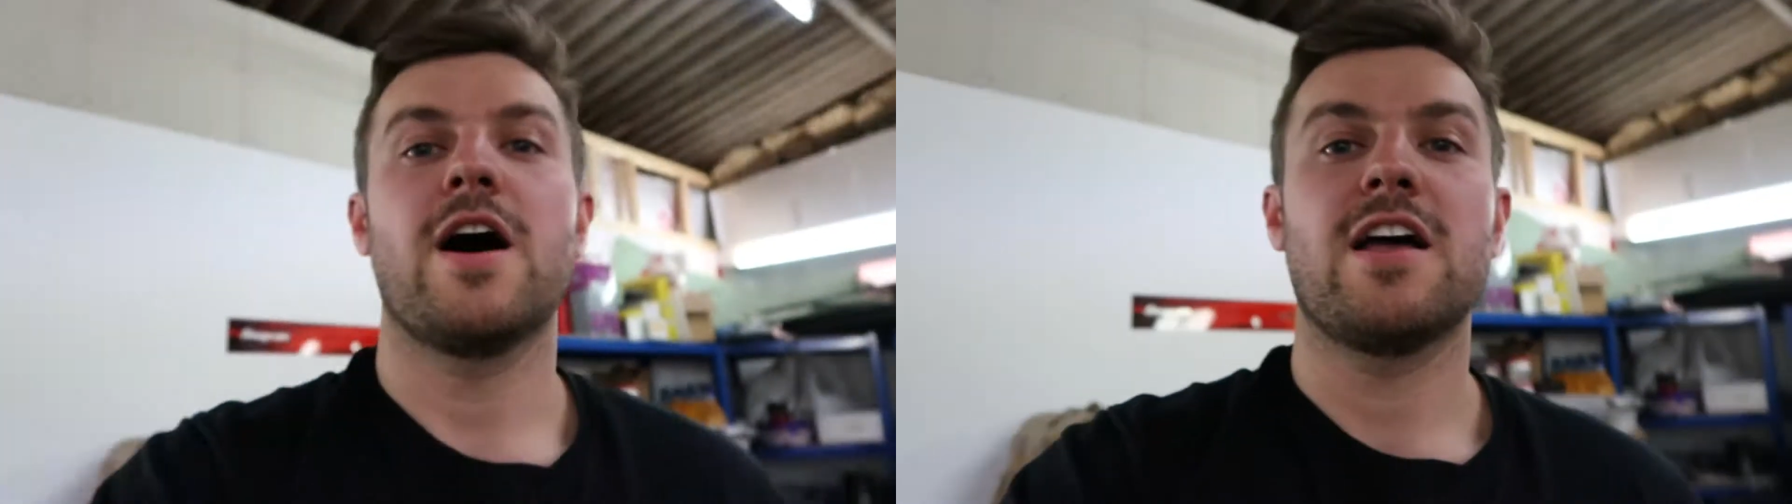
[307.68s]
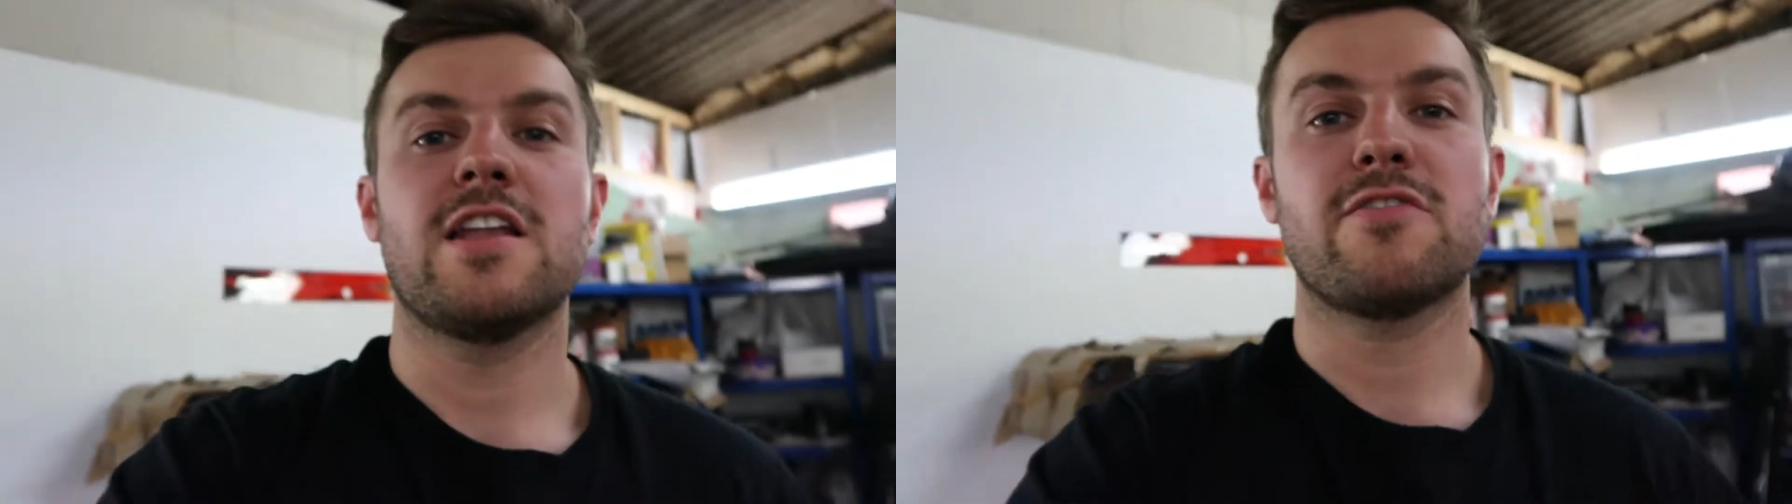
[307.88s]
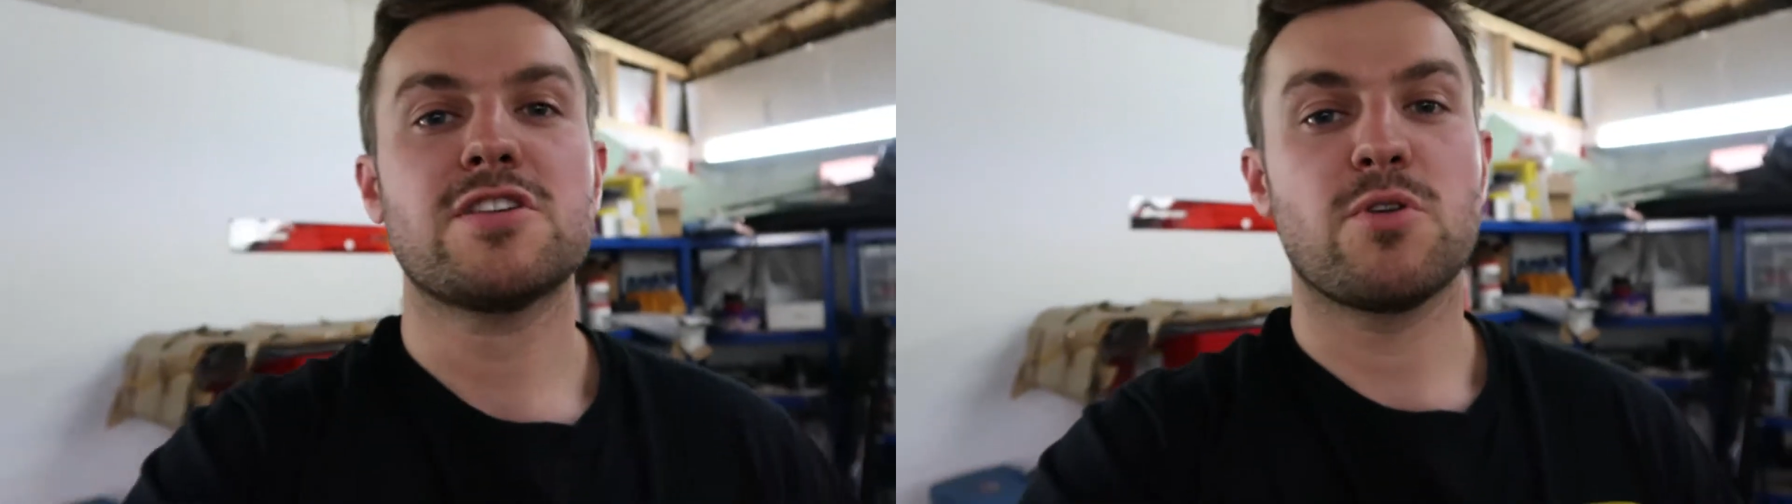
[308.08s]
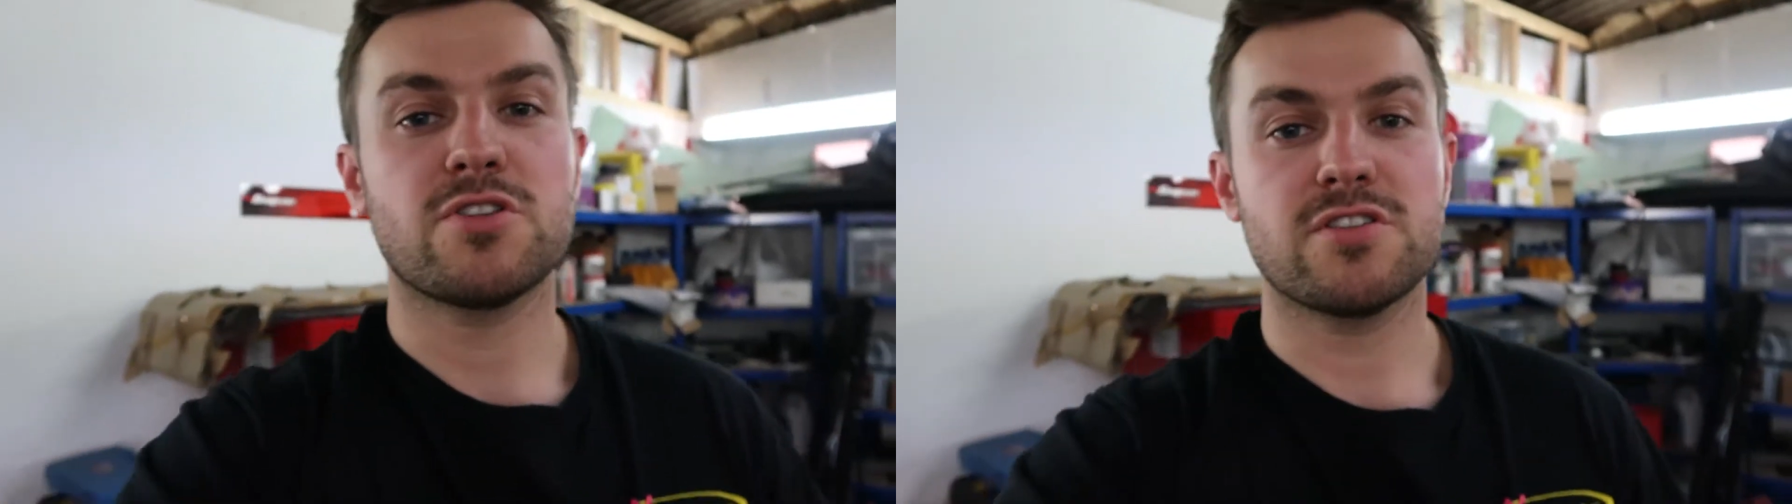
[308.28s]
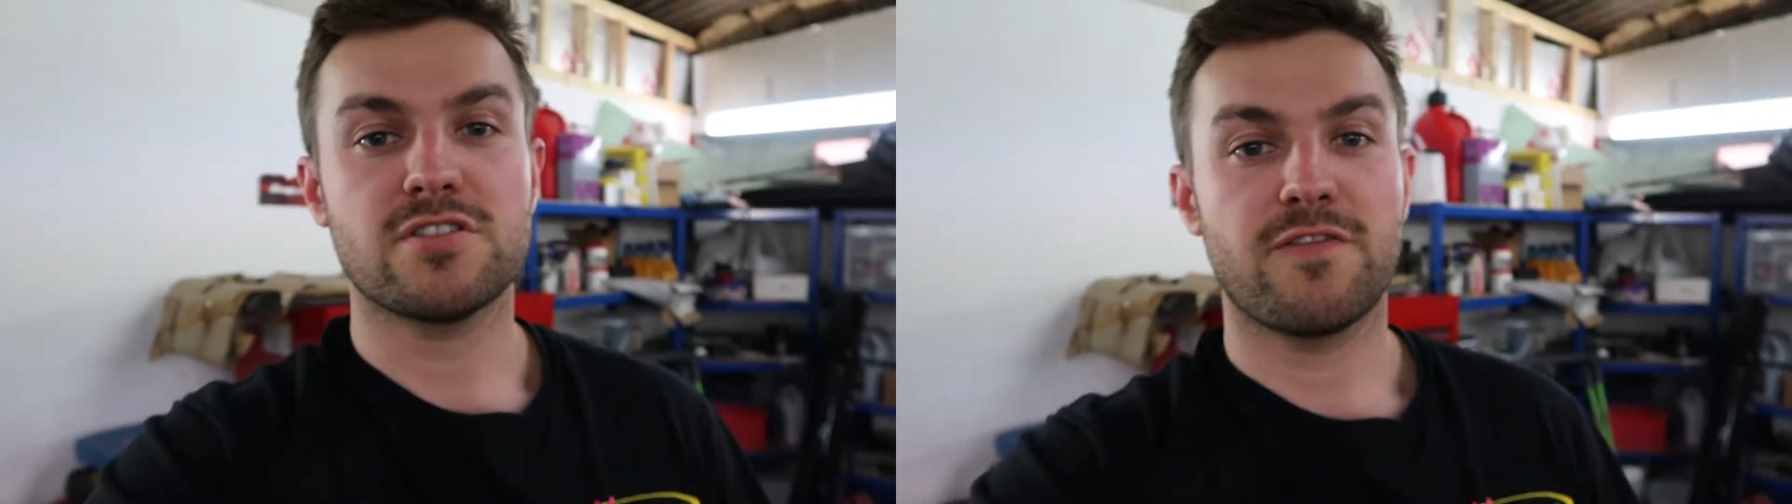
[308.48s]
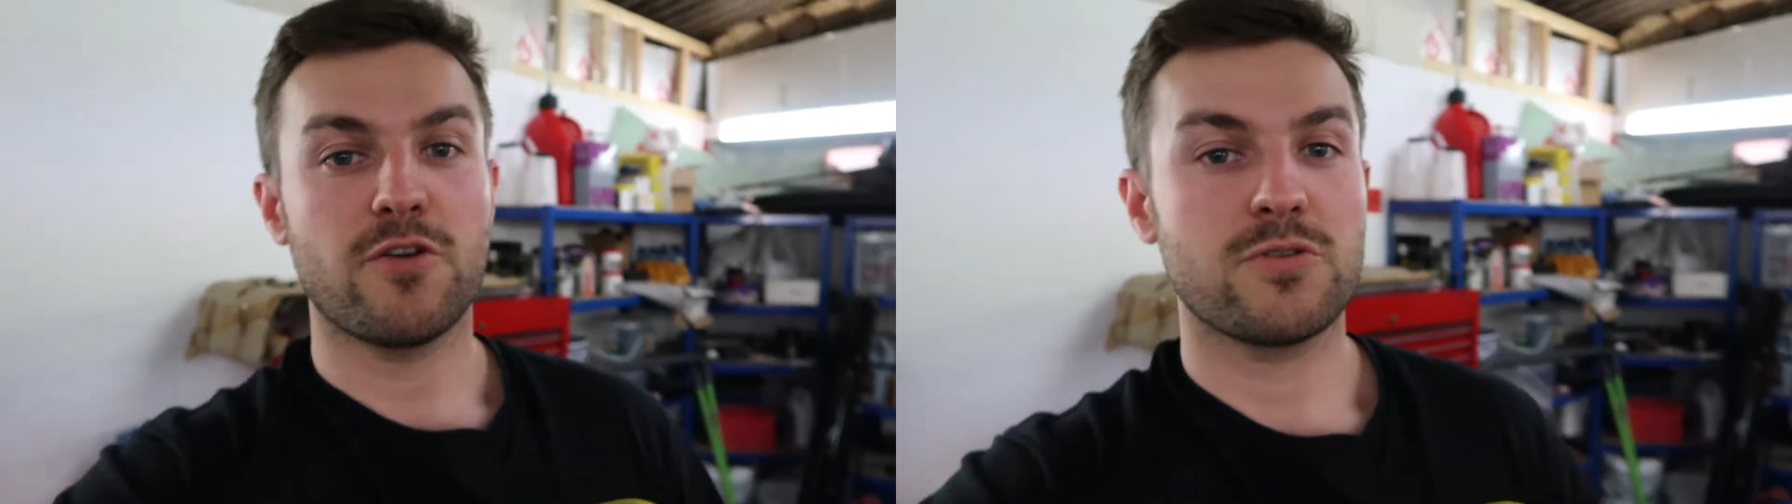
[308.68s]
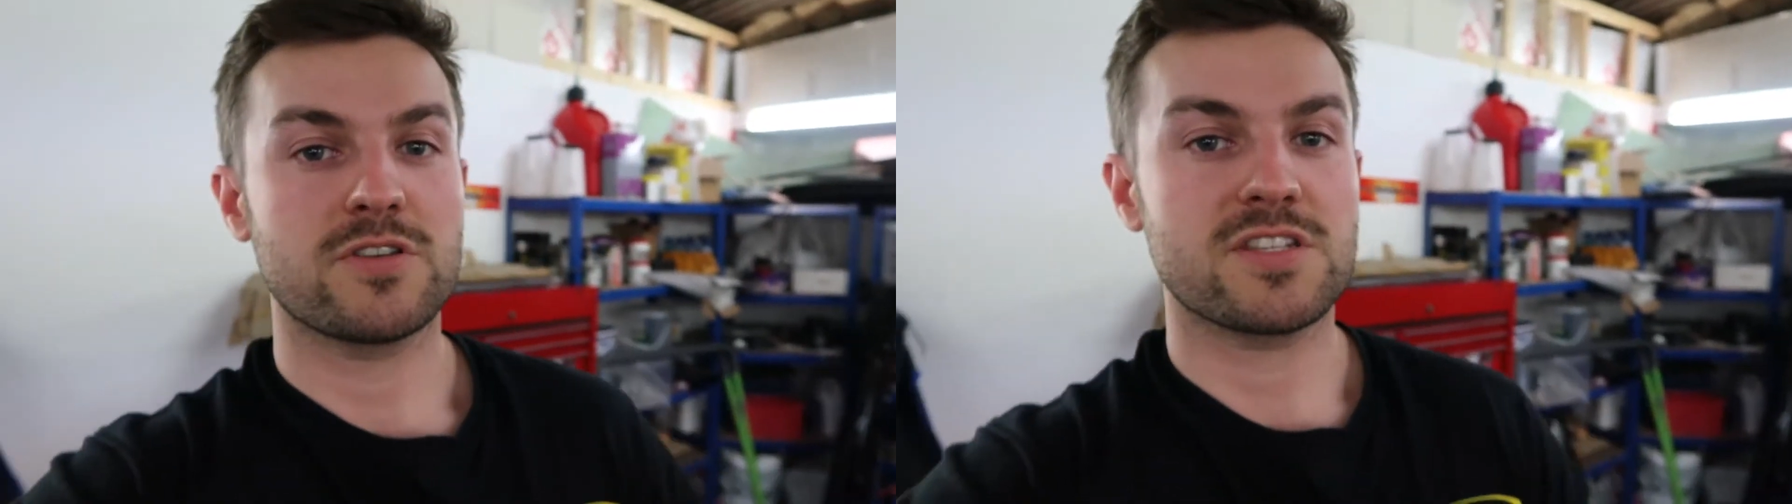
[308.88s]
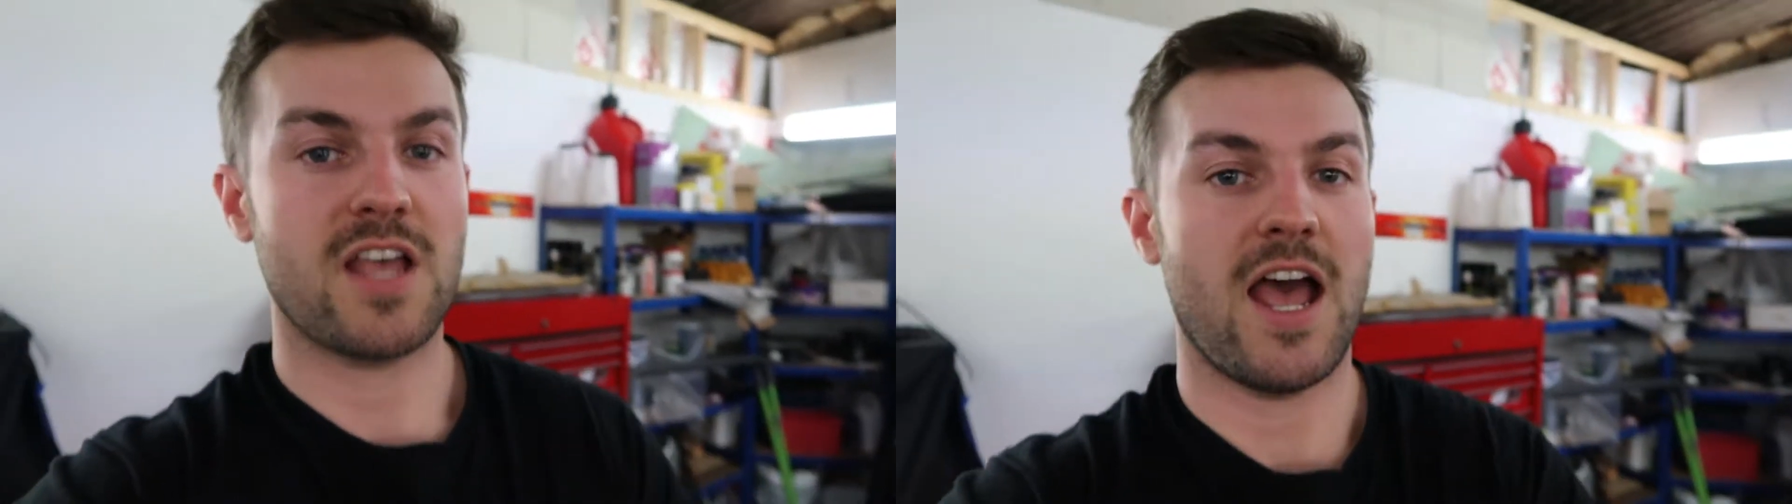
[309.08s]
our lovely sponsors
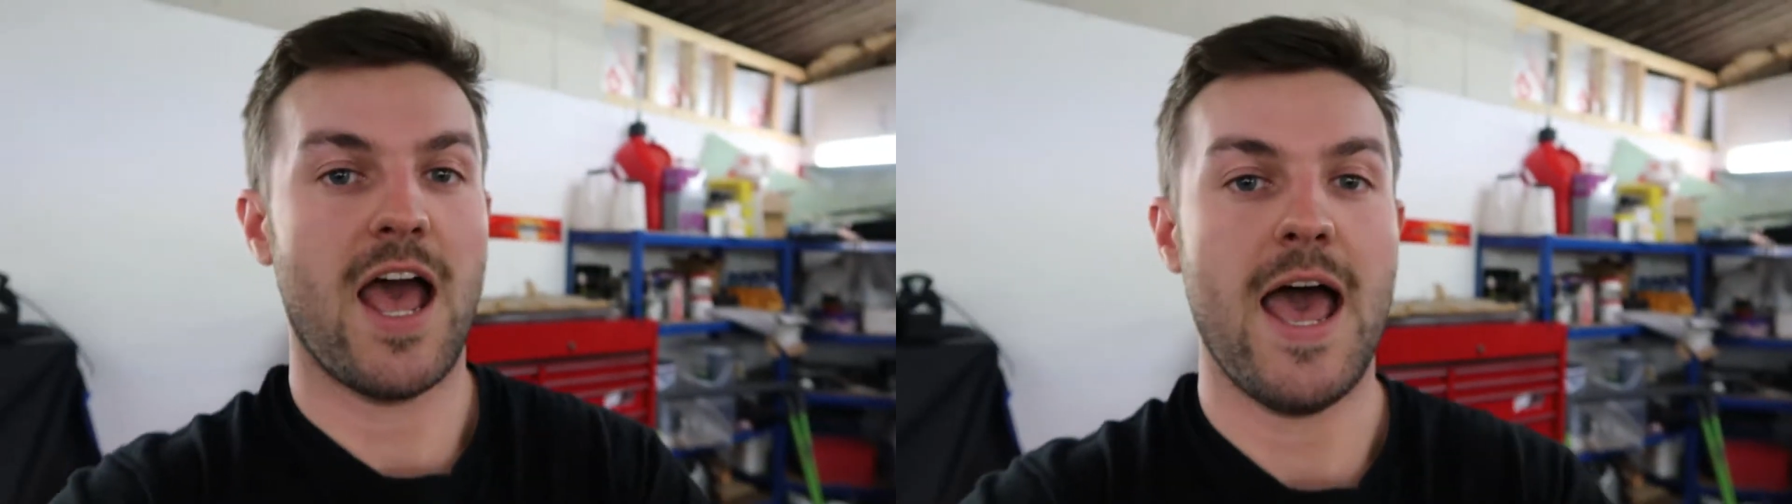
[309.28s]
Fuchs,